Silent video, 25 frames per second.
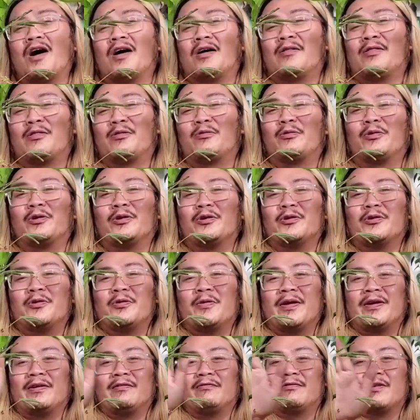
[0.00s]
walk
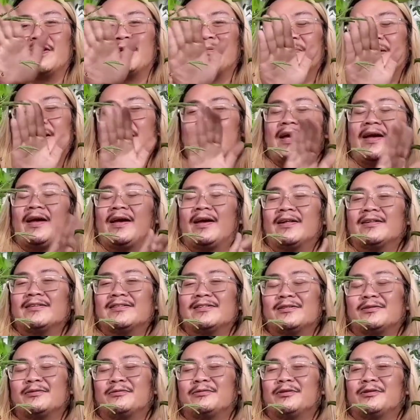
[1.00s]
through and run my
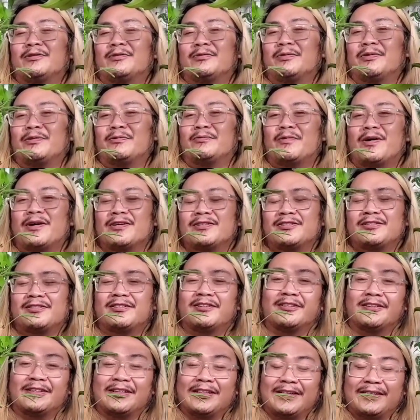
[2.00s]
hands through and
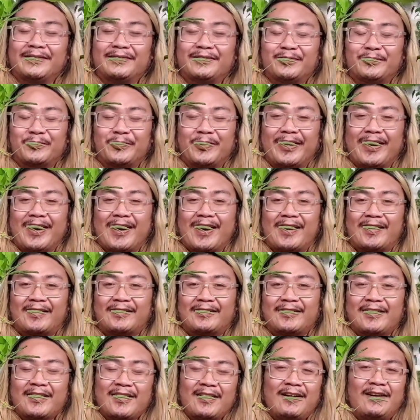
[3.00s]
watch the leaves
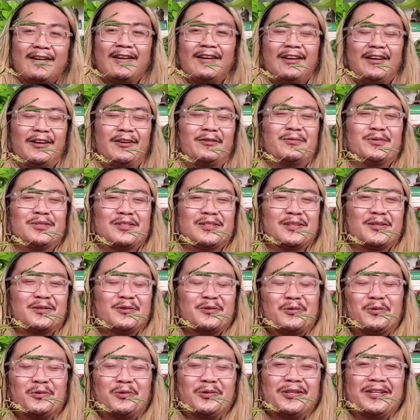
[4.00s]
react. It
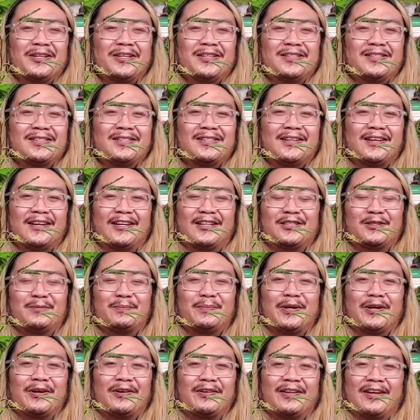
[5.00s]
was the
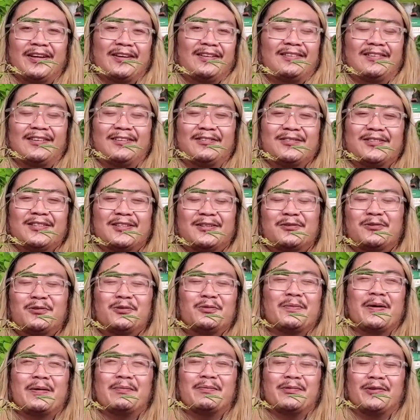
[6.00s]
coolest experience, like it
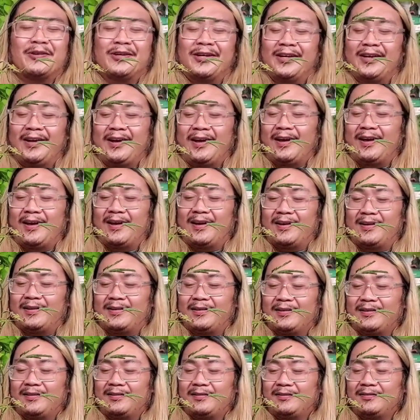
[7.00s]
was a cool memory,
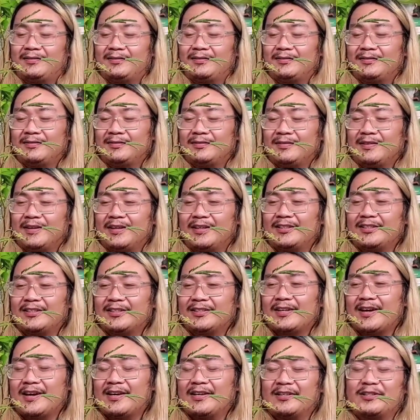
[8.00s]
and
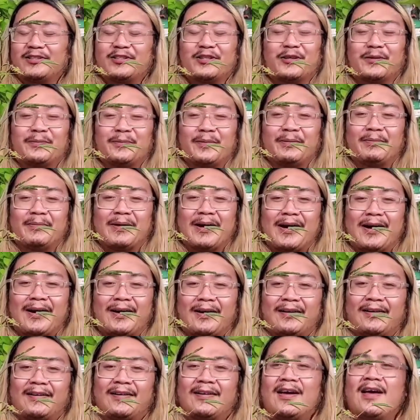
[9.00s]
it just kind of took
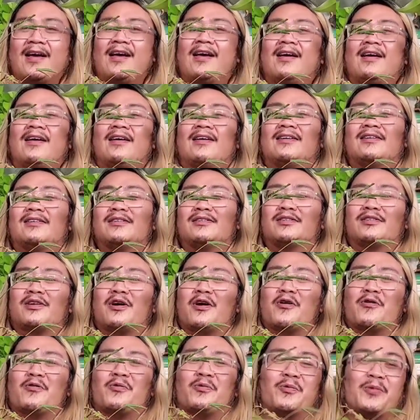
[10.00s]
me back.
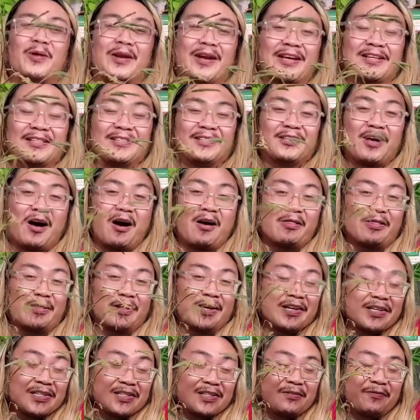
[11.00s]
So when I
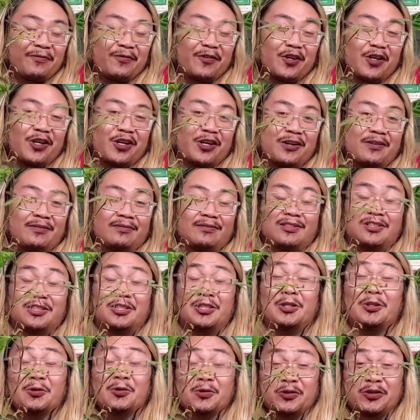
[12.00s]
saw this
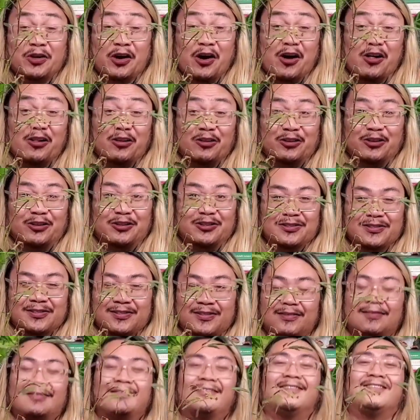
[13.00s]
for
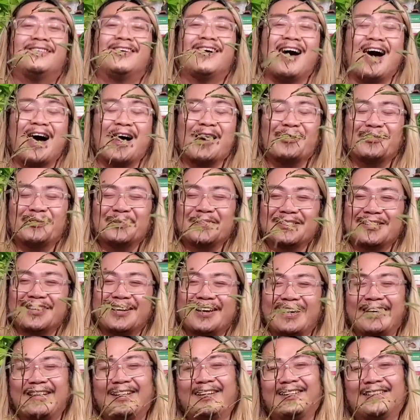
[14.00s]
$2,
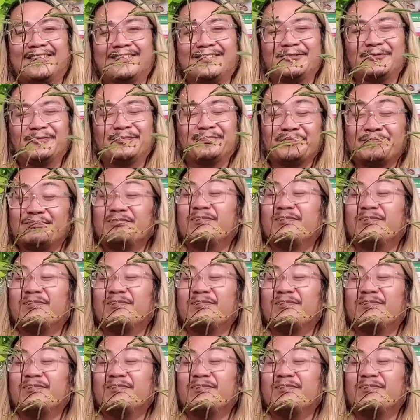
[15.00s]
I was like,